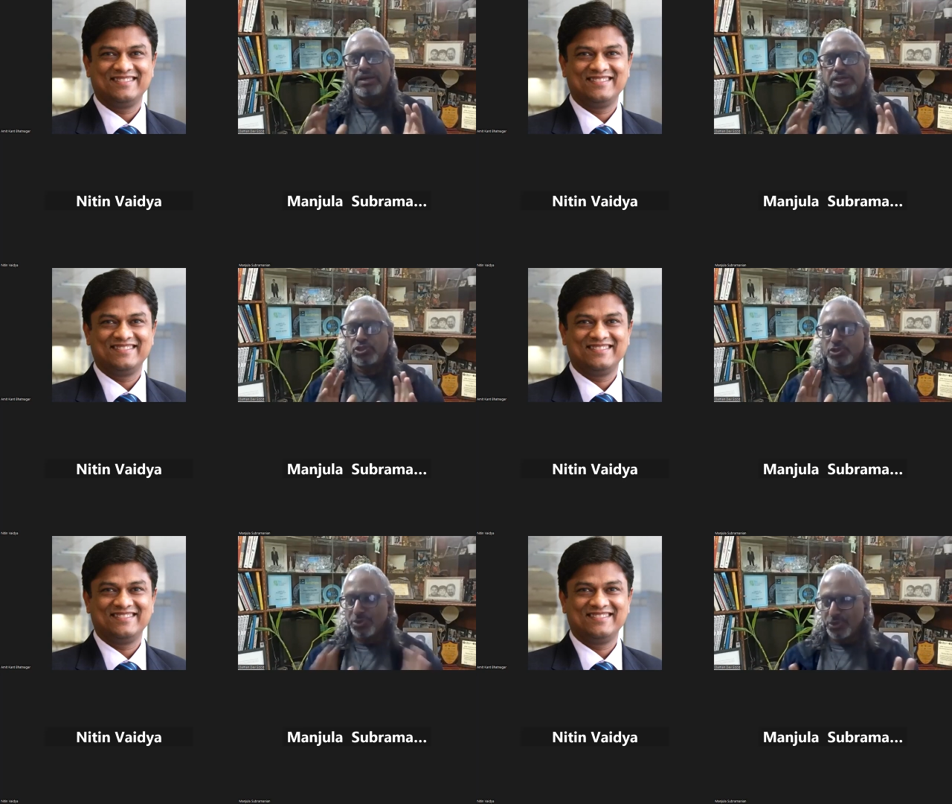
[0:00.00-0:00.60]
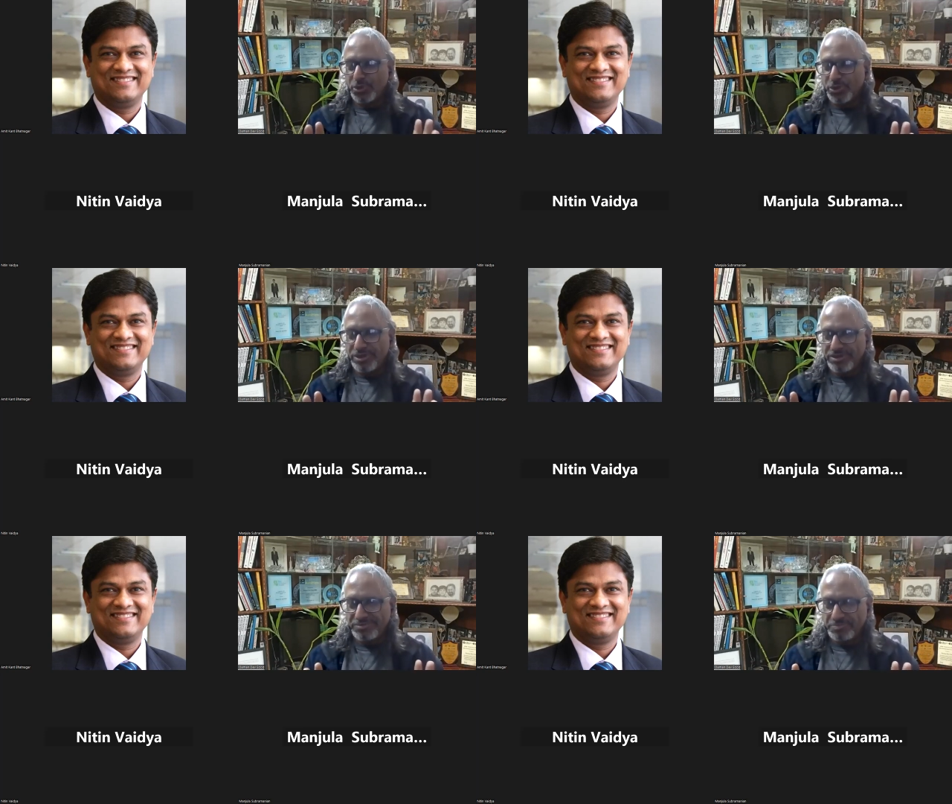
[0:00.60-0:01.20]
Speaker 1: A
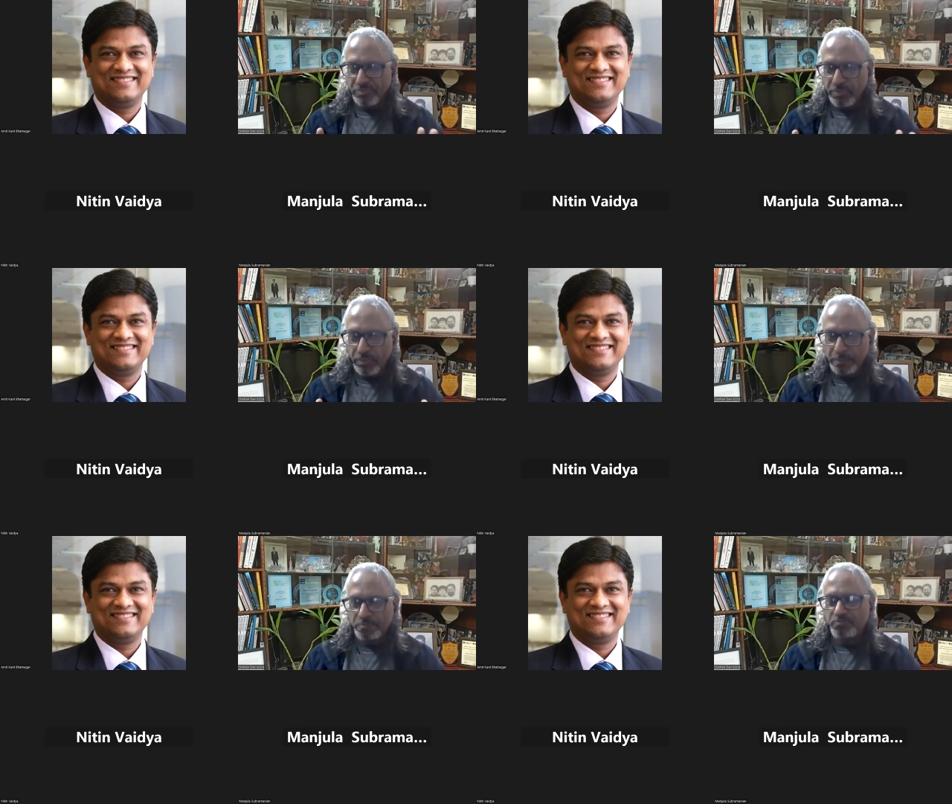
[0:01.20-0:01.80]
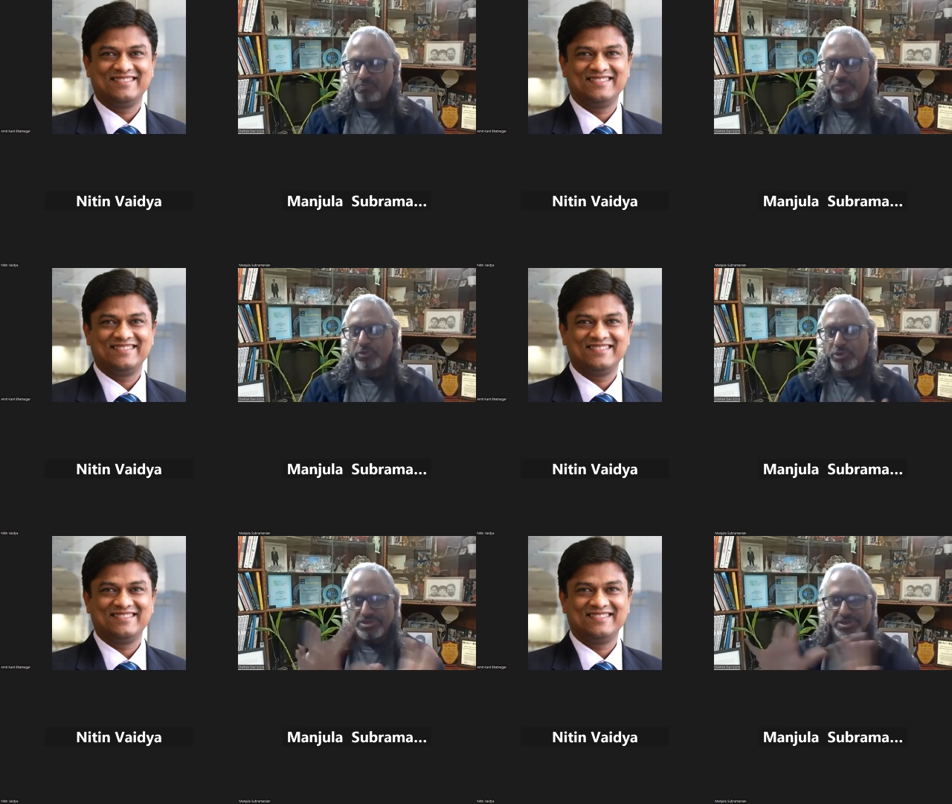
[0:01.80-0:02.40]
score
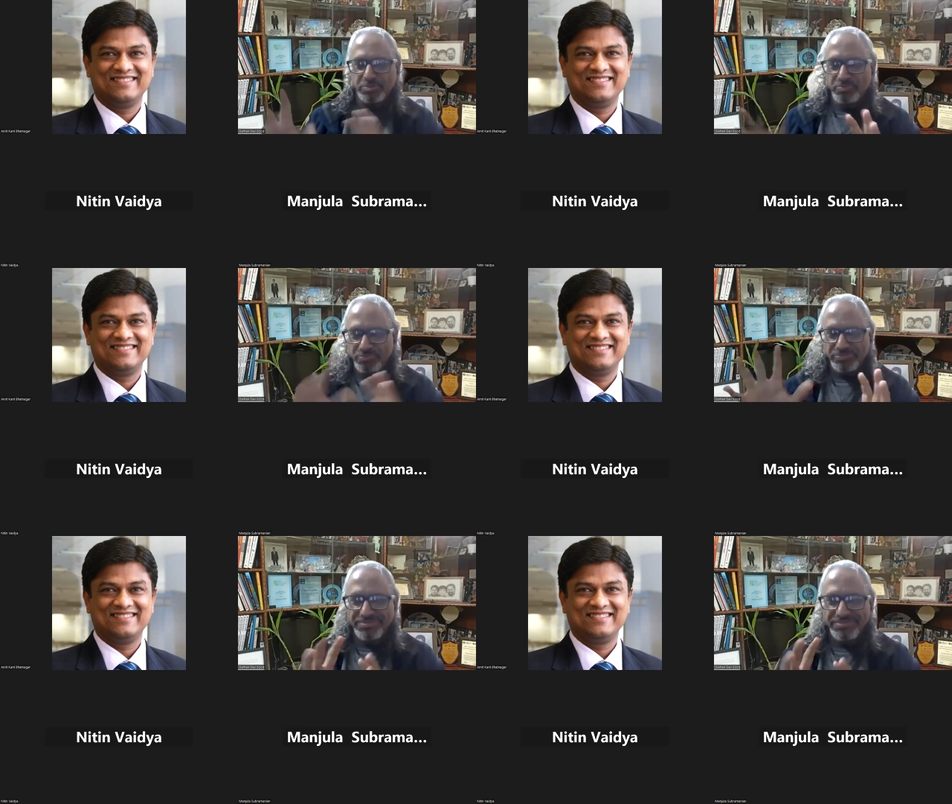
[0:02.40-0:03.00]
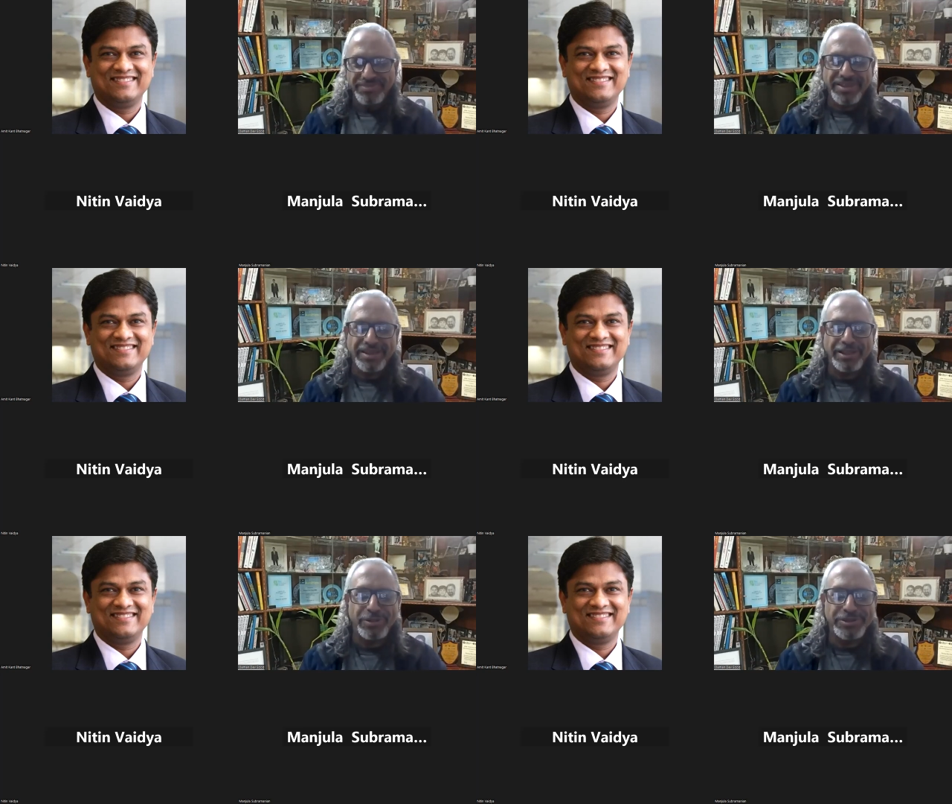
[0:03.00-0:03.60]
with some
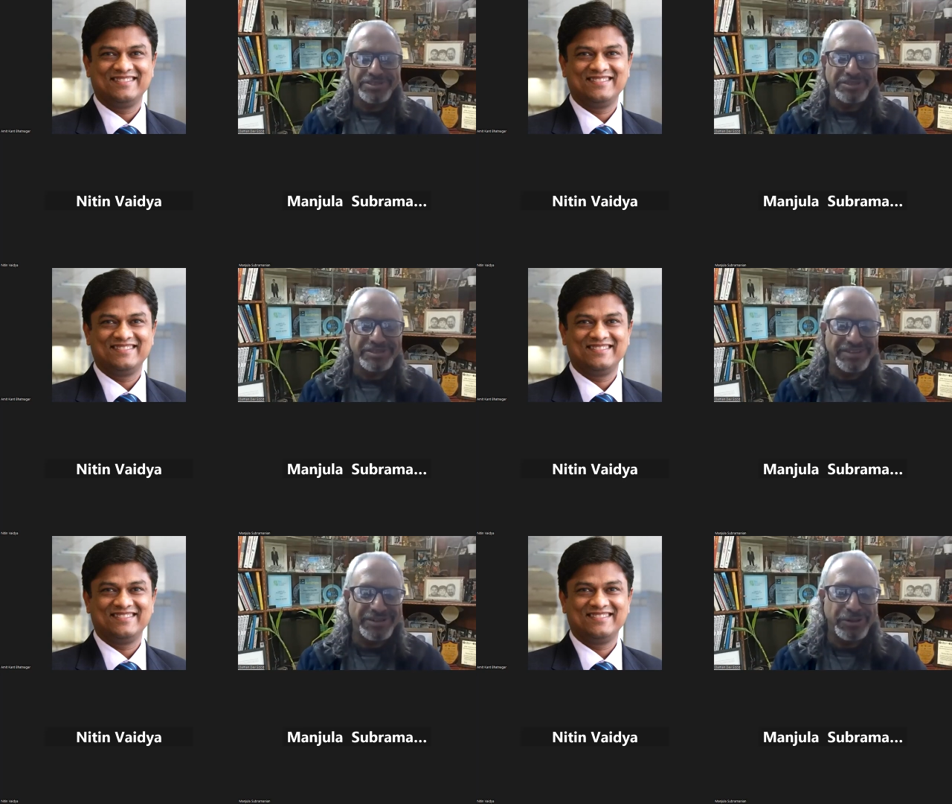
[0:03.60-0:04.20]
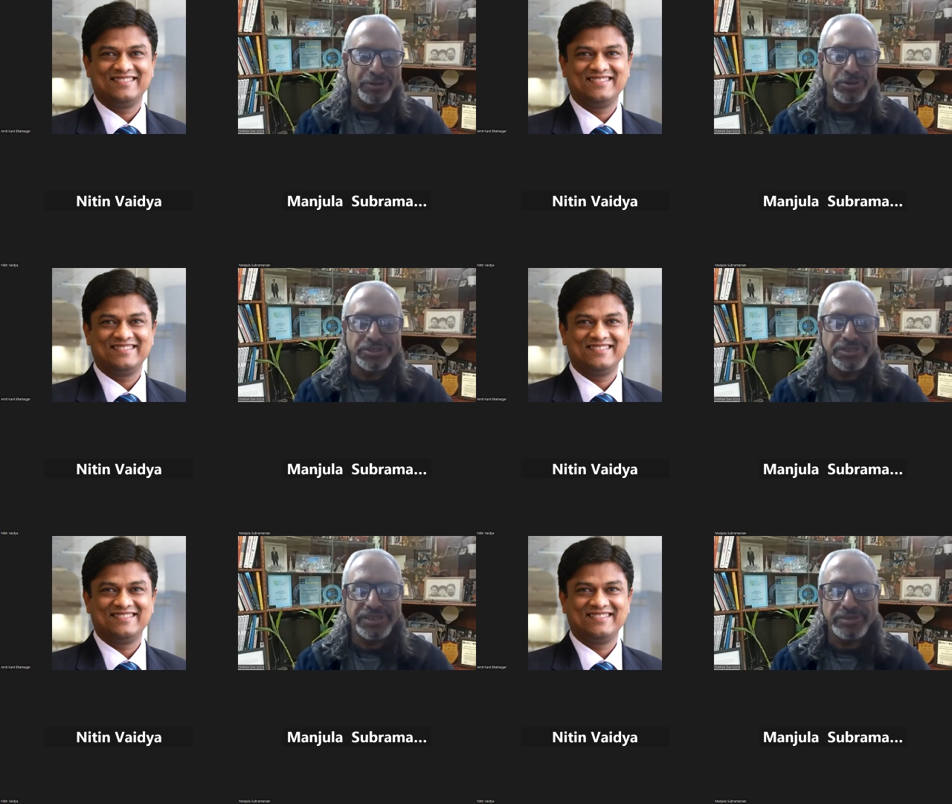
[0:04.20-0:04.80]
calculation
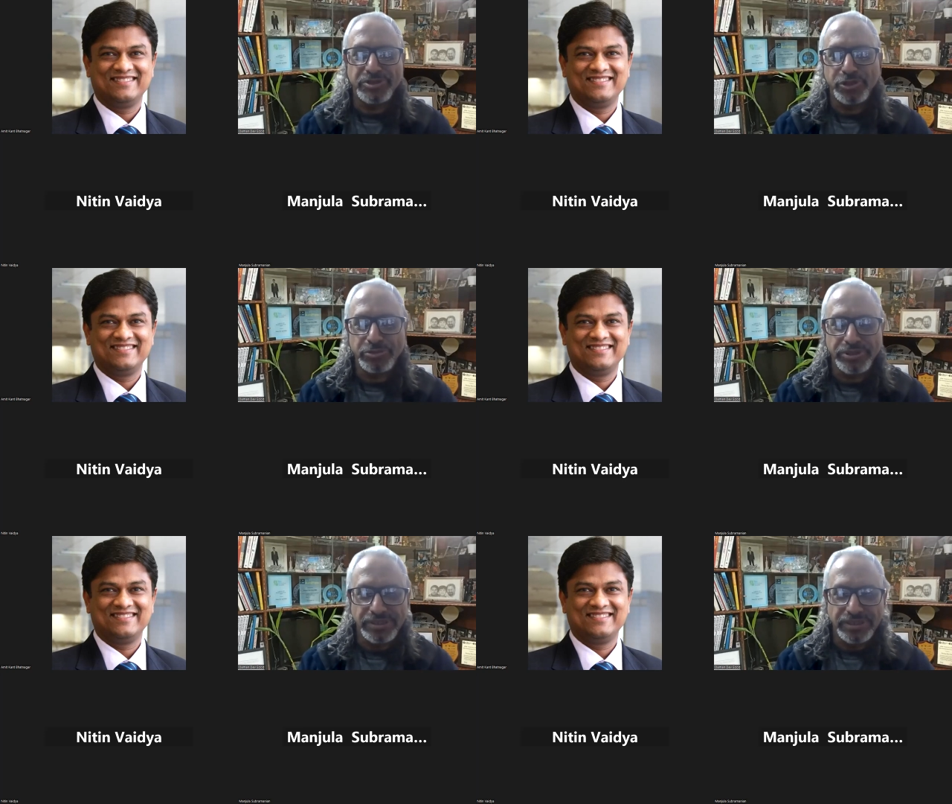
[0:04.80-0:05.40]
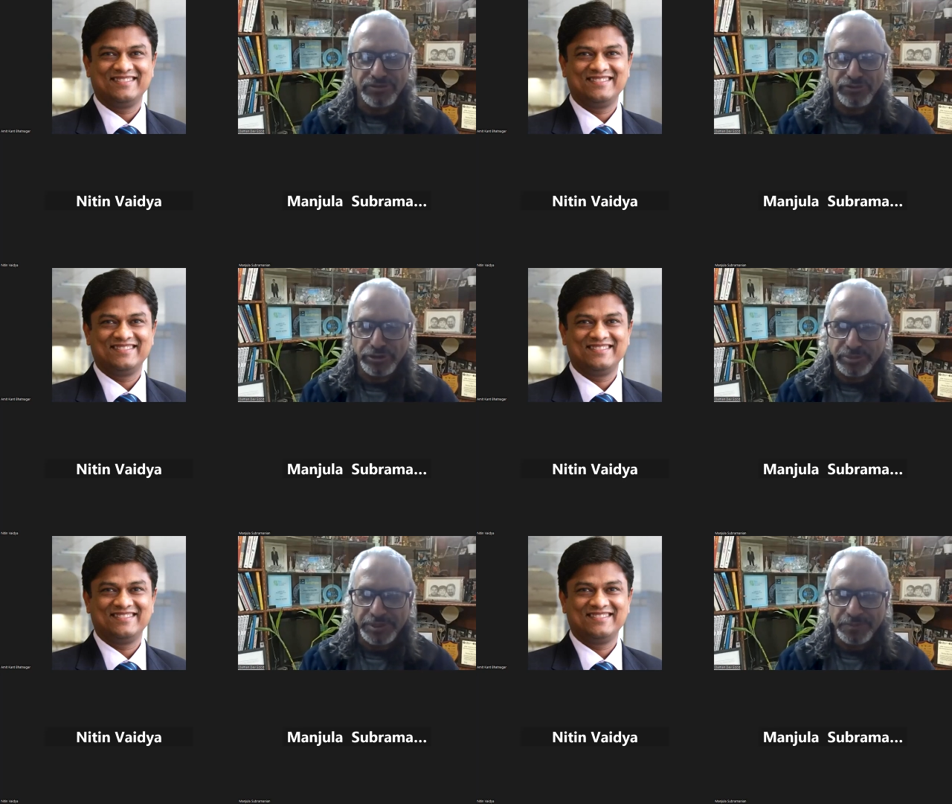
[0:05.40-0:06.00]
logic comes out to be 100
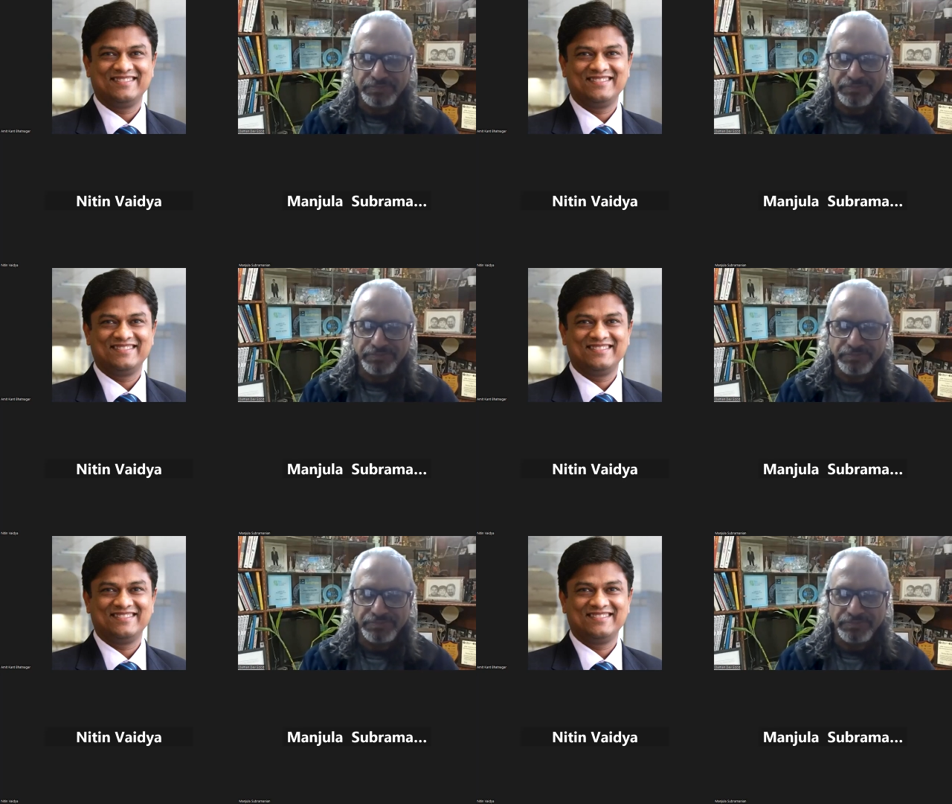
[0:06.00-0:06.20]
for me.